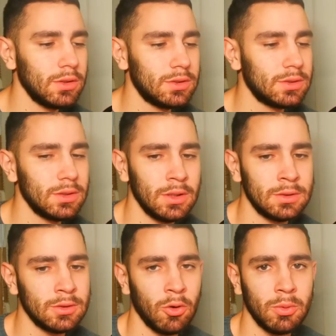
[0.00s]

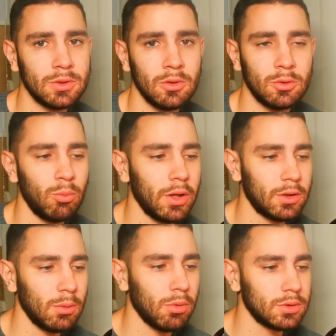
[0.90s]
it's always going to break
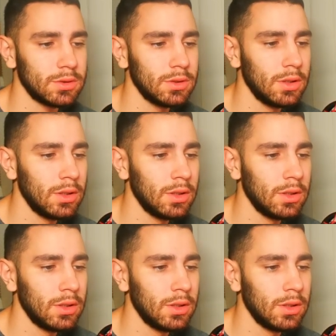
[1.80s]
their boards.